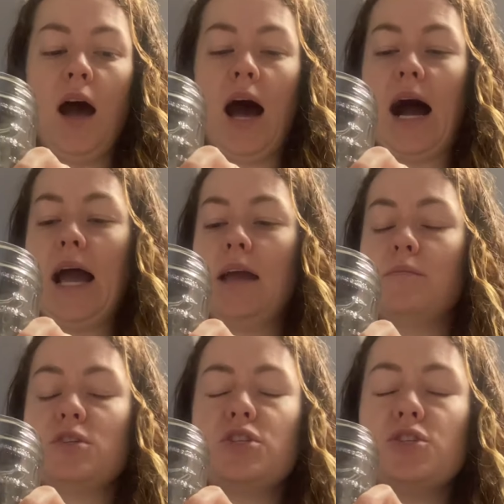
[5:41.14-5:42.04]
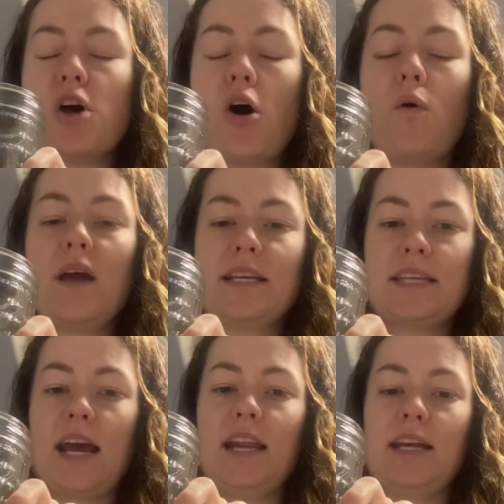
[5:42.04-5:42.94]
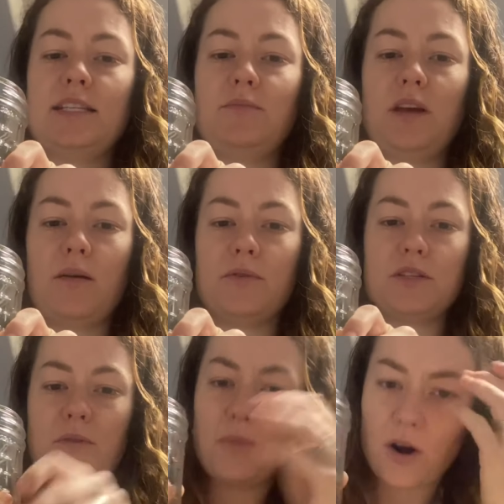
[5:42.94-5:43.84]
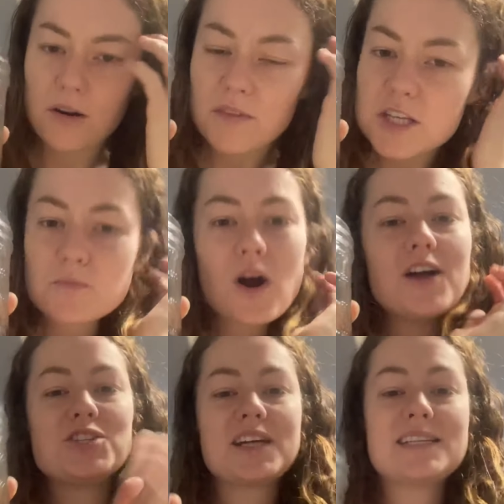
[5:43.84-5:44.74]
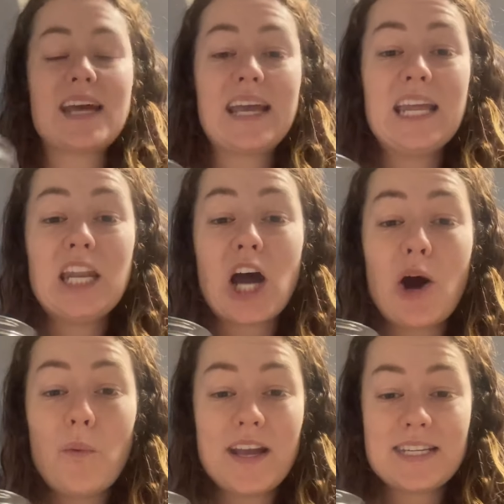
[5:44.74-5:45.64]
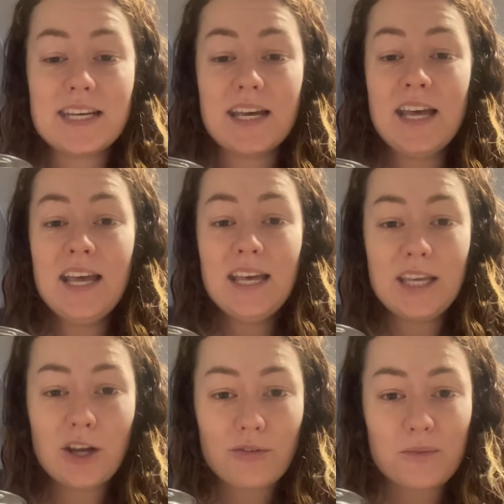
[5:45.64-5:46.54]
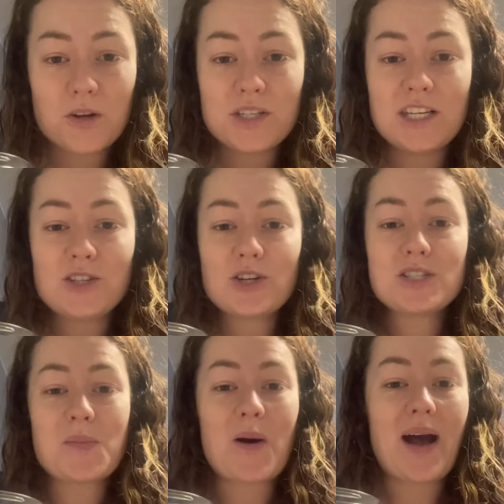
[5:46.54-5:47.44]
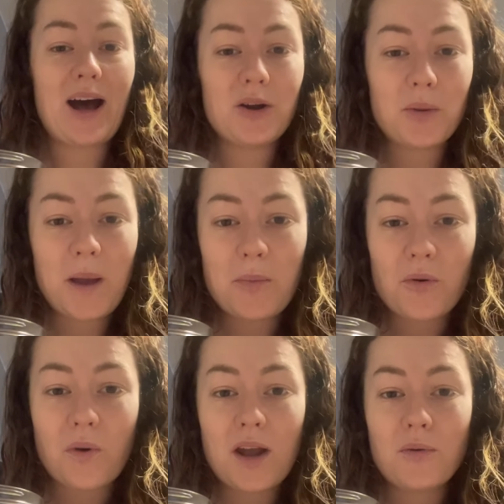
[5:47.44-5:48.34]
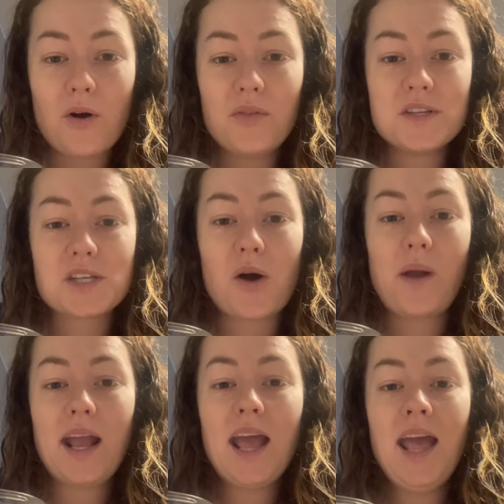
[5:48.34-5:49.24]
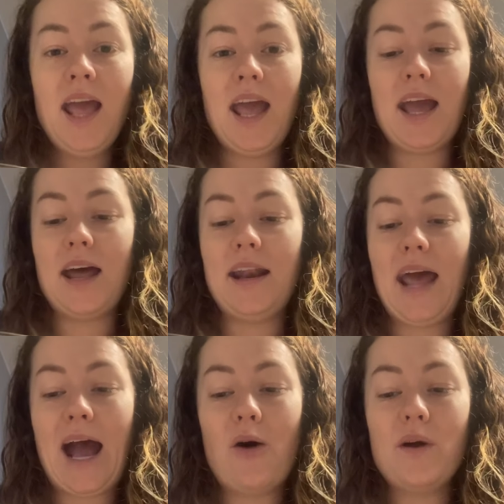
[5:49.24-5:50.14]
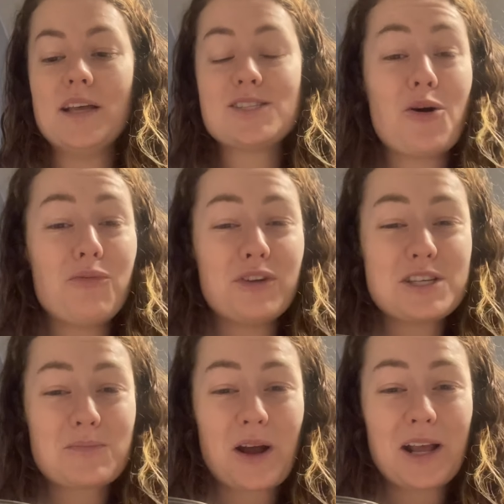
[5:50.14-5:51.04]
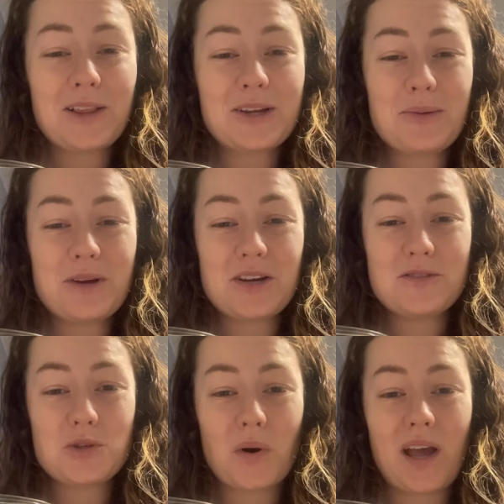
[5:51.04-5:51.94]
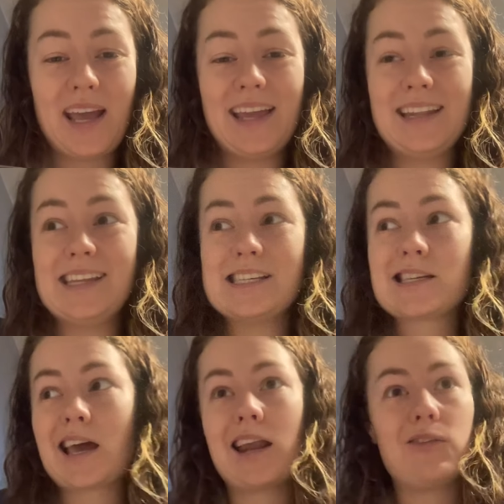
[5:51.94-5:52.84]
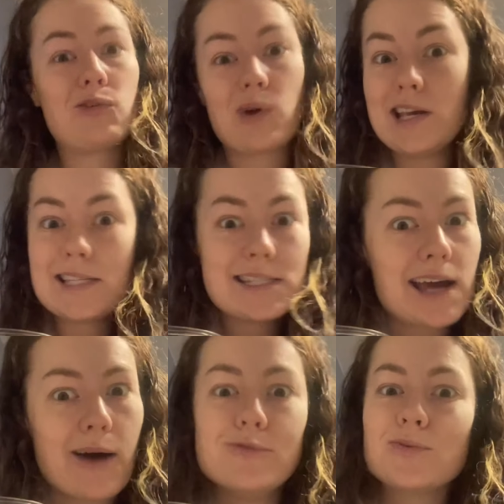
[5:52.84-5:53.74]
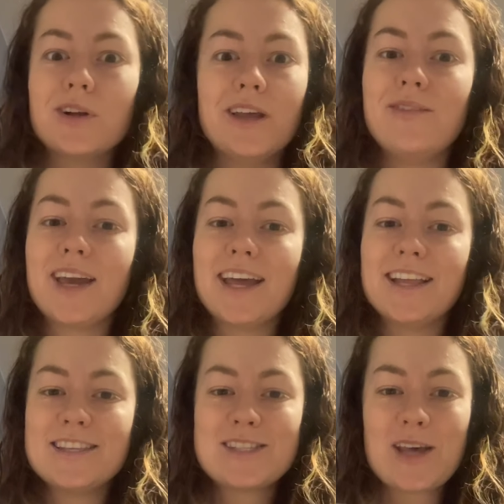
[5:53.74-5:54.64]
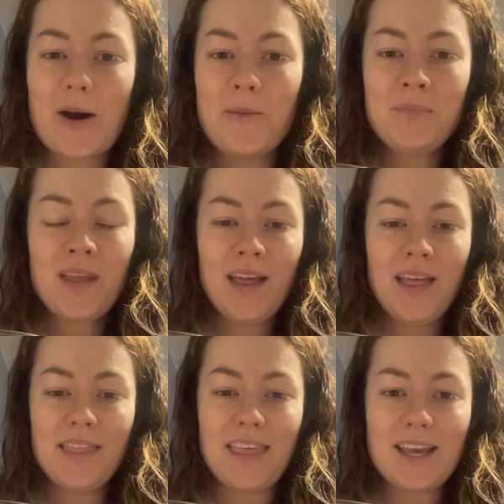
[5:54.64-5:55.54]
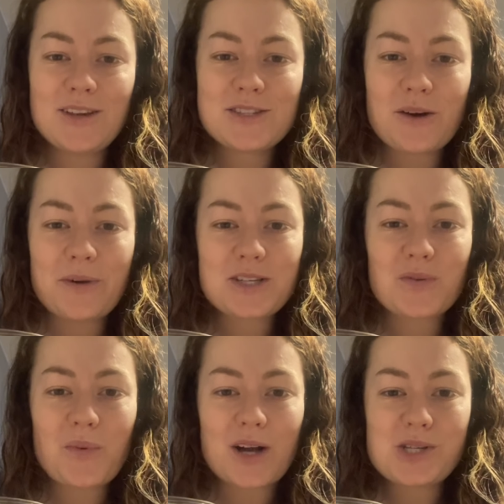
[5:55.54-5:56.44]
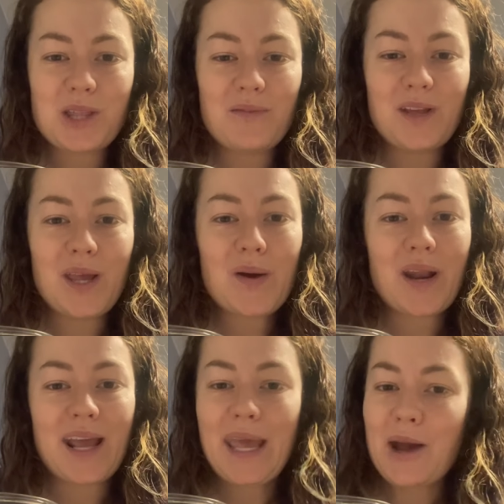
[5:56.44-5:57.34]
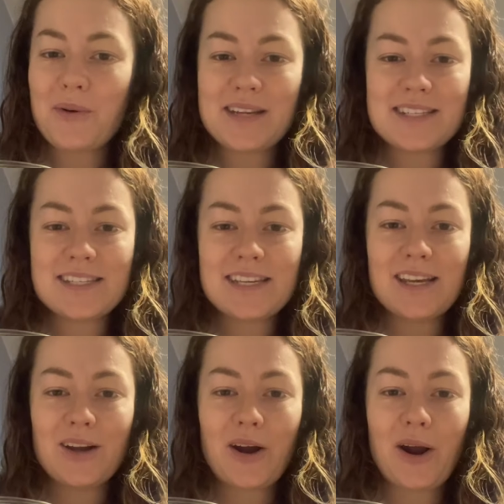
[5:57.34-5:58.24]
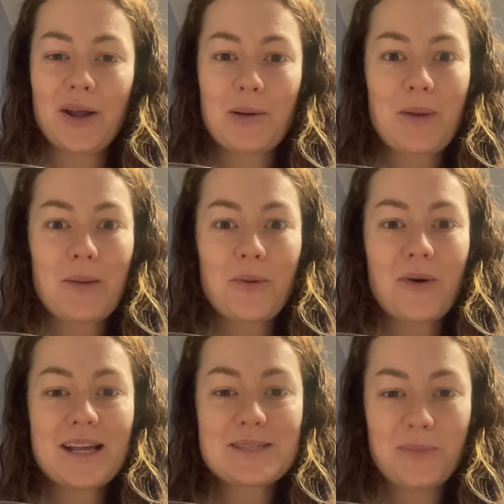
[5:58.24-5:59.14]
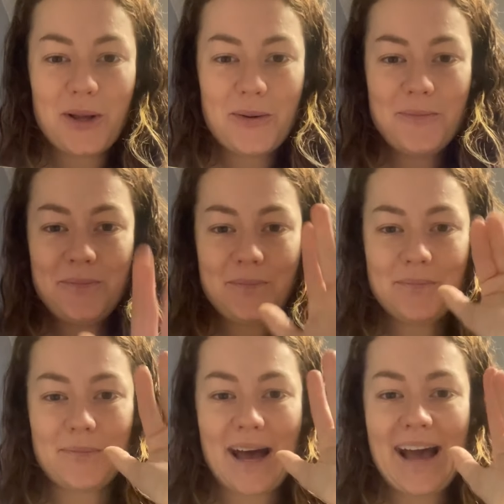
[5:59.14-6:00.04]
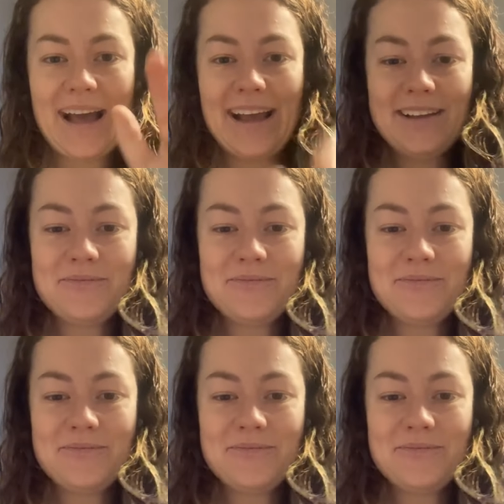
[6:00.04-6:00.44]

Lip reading: I am so excited to be able to be part of this project, and I cannot wait to hear from your teachers about how your Paperwhite growth is going and how it's hopefully spreading a little bit of joy in these kind of crazy times we're living in. So thank you so much for watching the video, and I can't wait to see your Paperwhites bloom. Bye.